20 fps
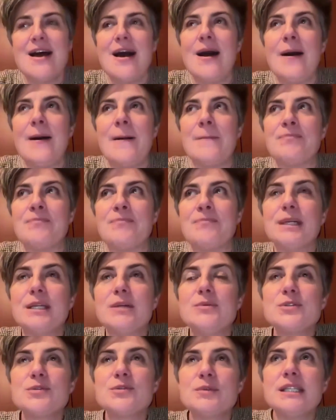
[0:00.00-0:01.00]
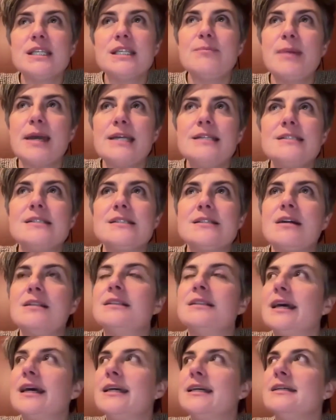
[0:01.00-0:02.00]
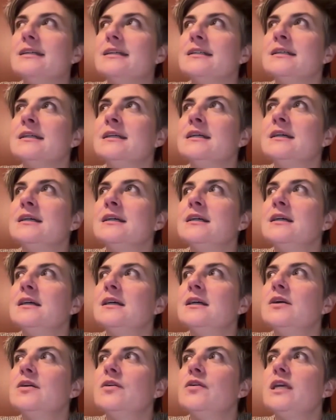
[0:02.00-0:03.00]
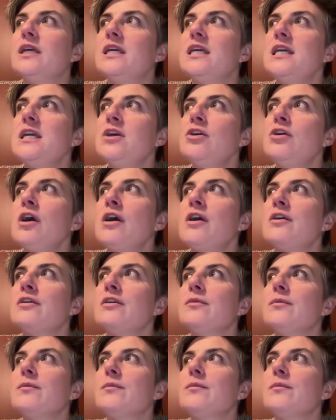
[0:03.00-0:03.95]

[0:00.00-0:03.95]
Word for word: Um, but it was really based on like, here are,